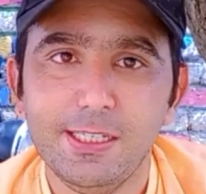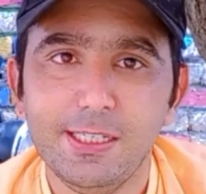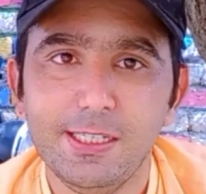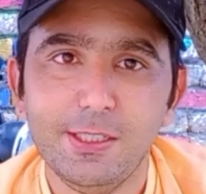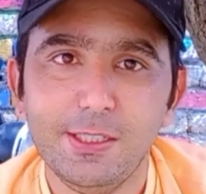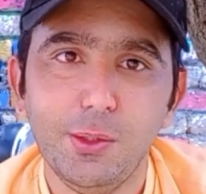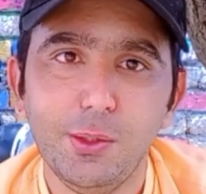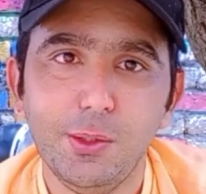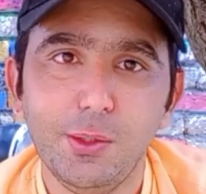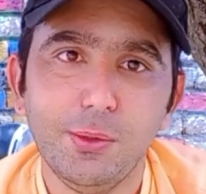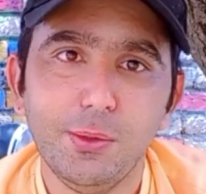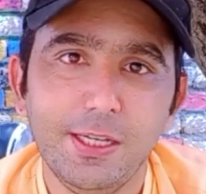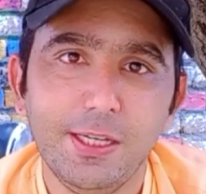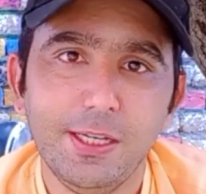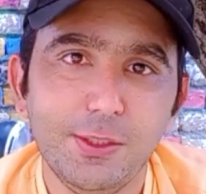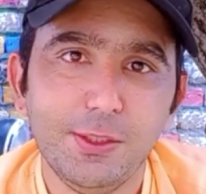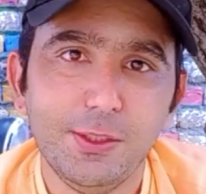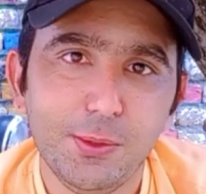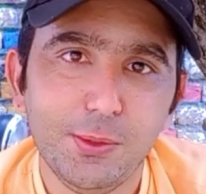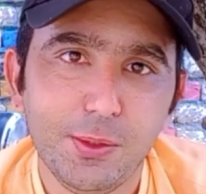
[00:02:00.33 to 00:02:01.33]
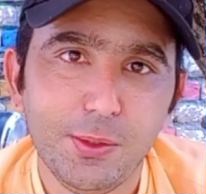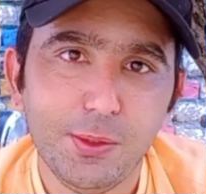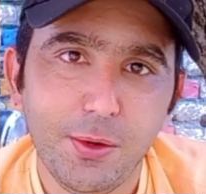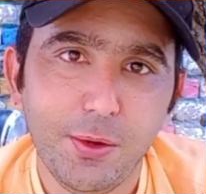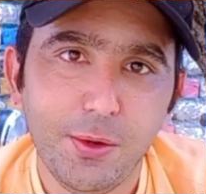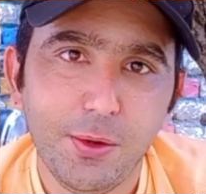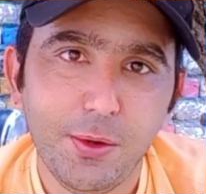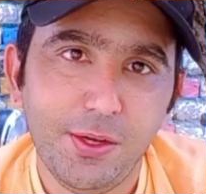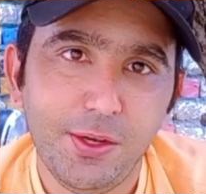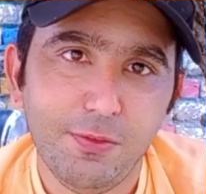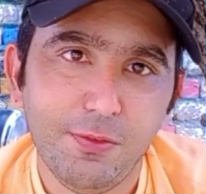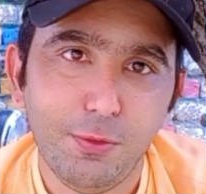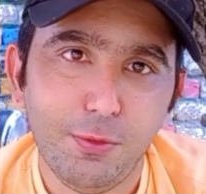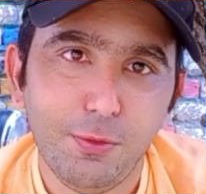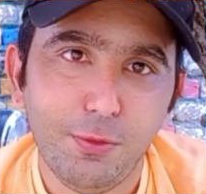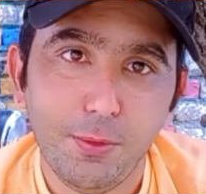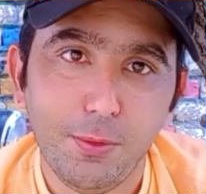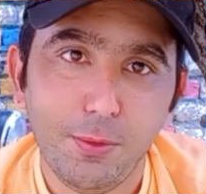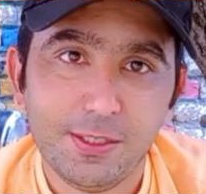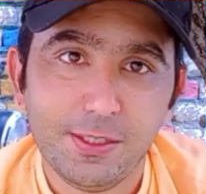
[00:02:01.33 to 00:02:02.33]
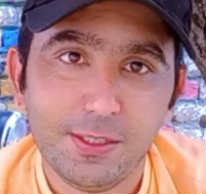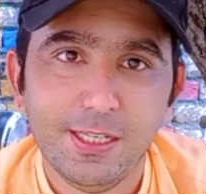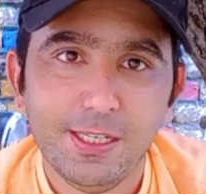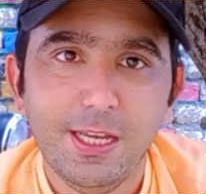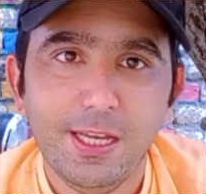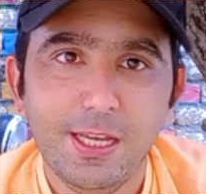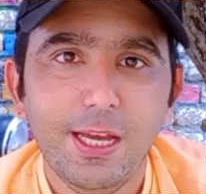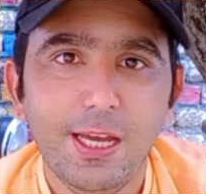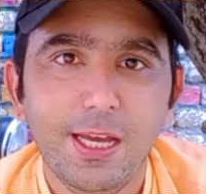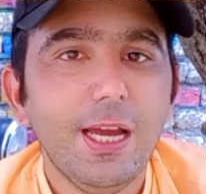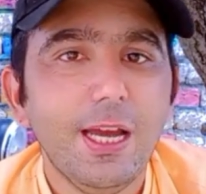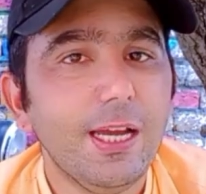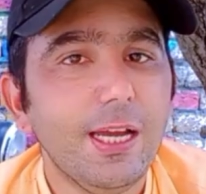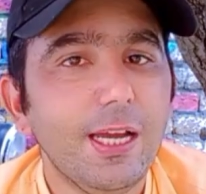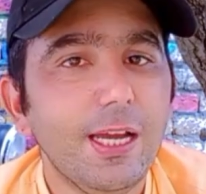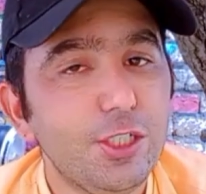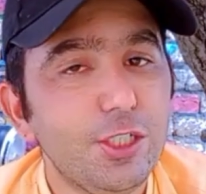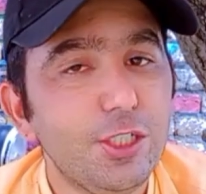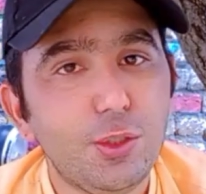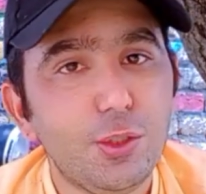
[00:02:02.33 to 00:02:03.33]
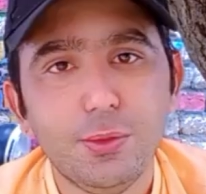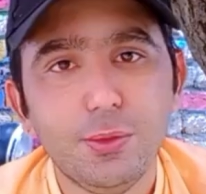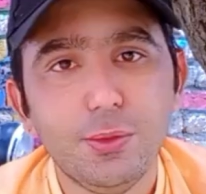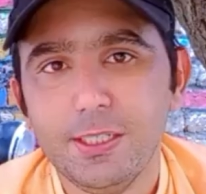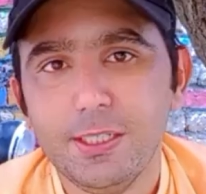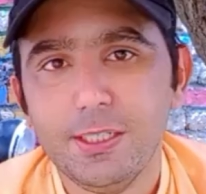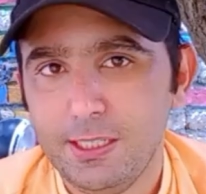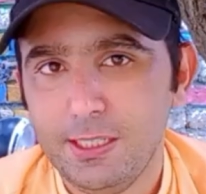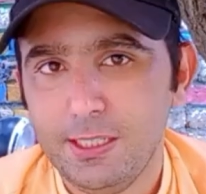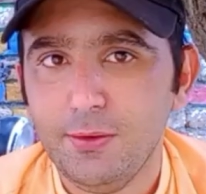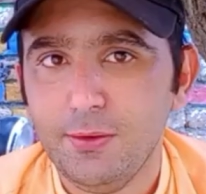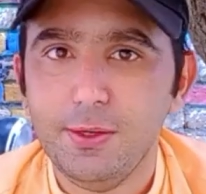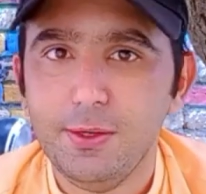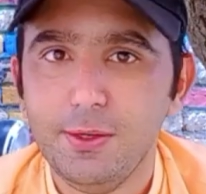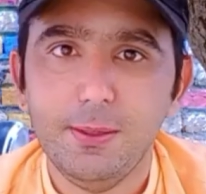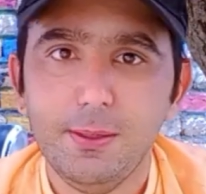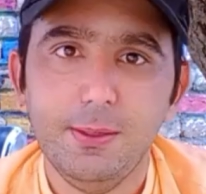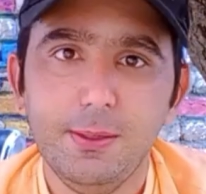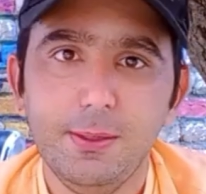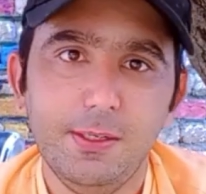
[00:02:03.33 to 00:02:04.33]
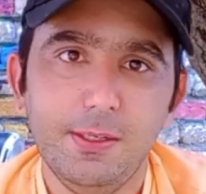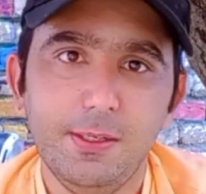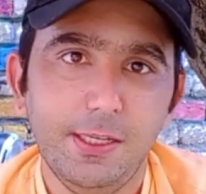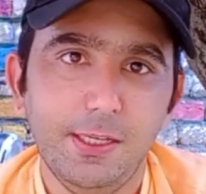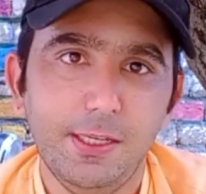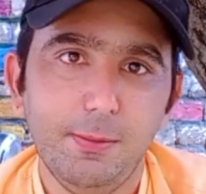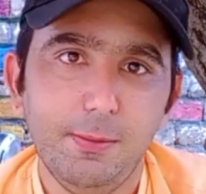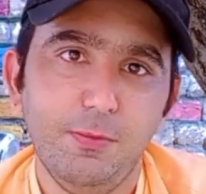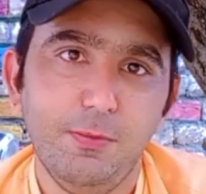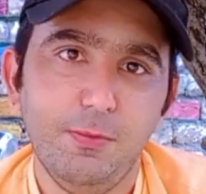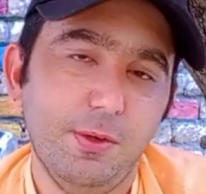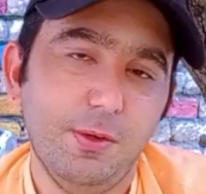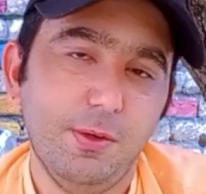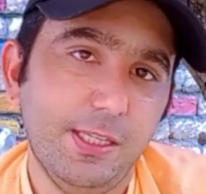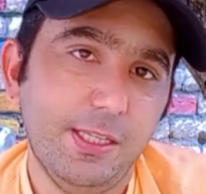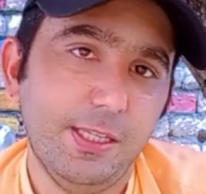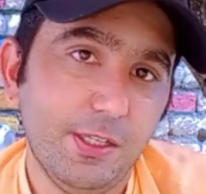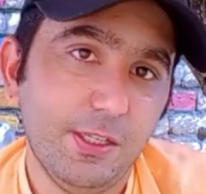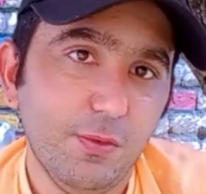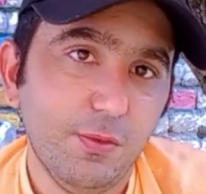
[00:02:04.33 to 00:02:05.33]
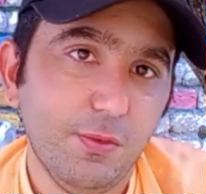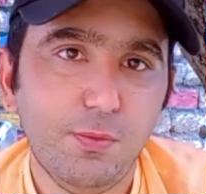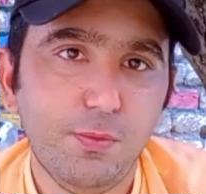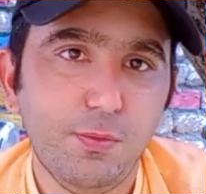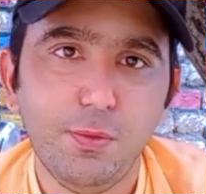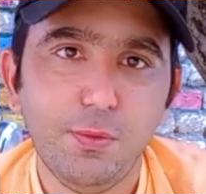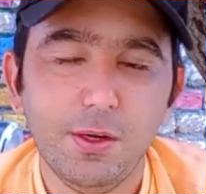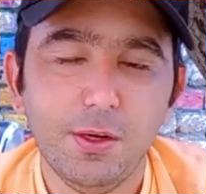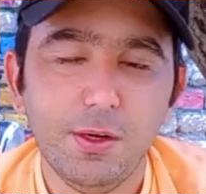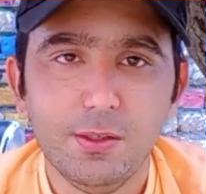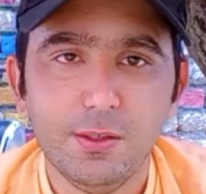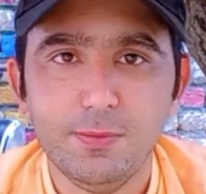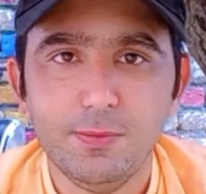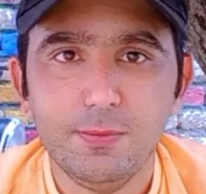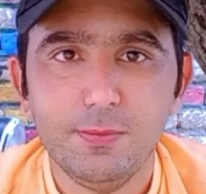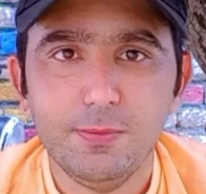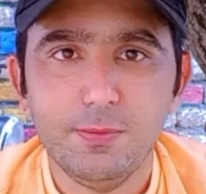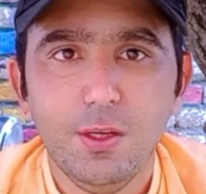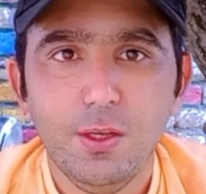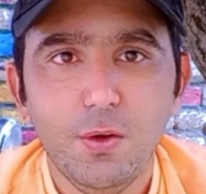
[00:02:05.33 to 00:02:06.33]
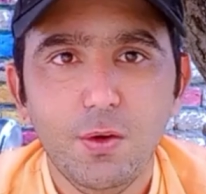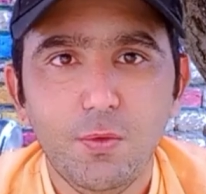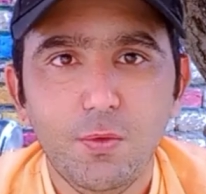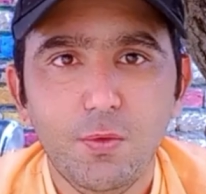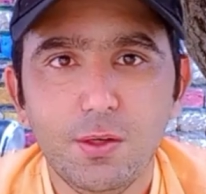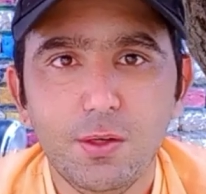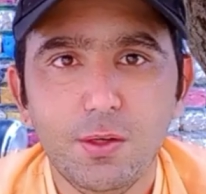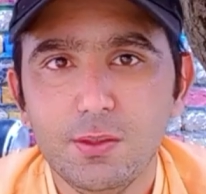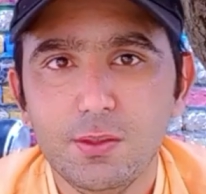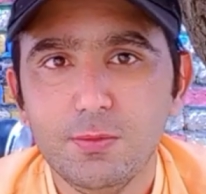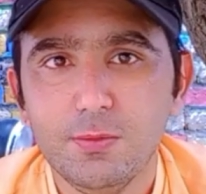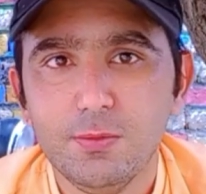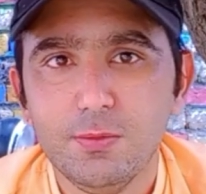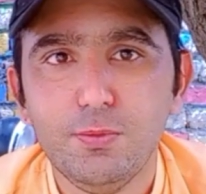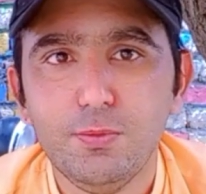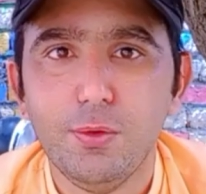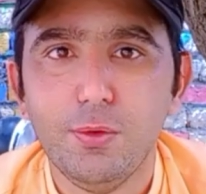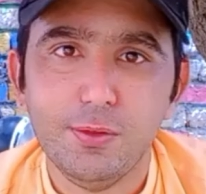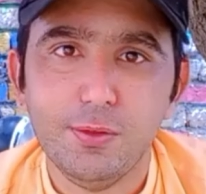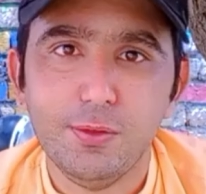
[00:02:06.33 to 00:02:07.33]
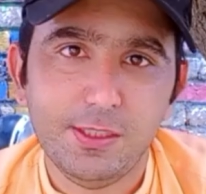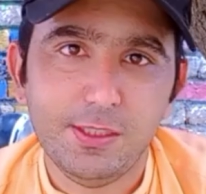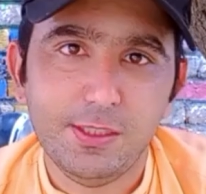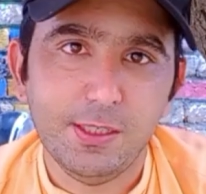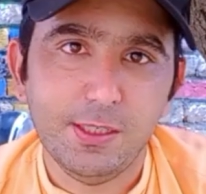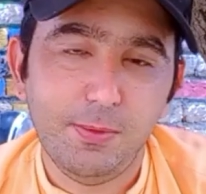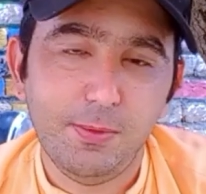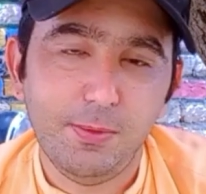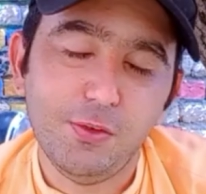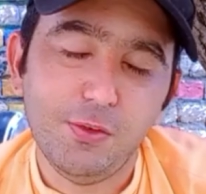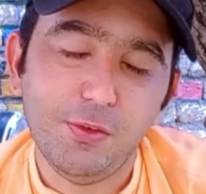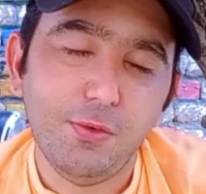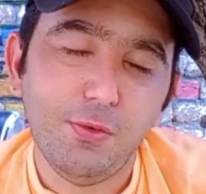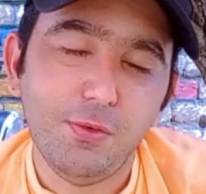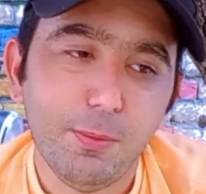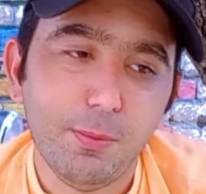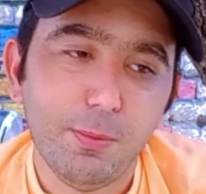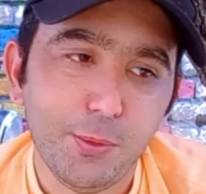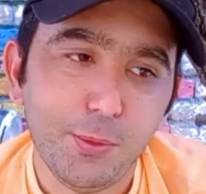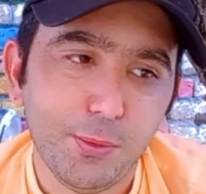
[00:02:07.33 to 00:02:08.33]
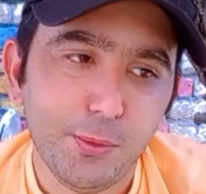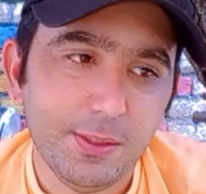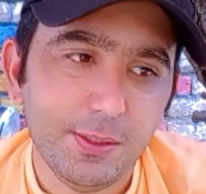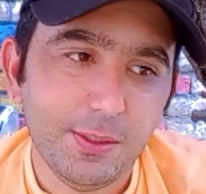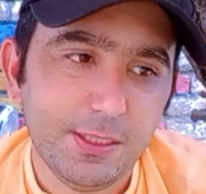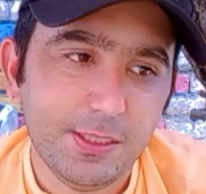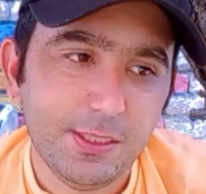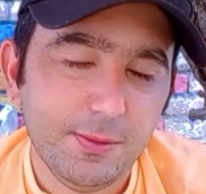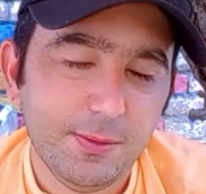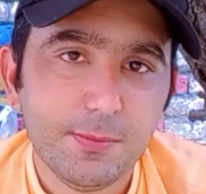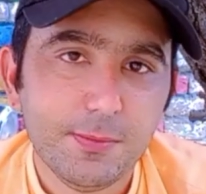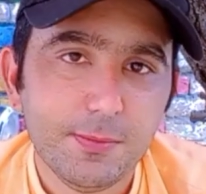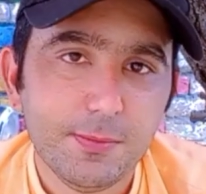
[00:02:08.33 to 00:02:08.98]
as long as you have enough Robux and choose an available name that um, follows the platform rules.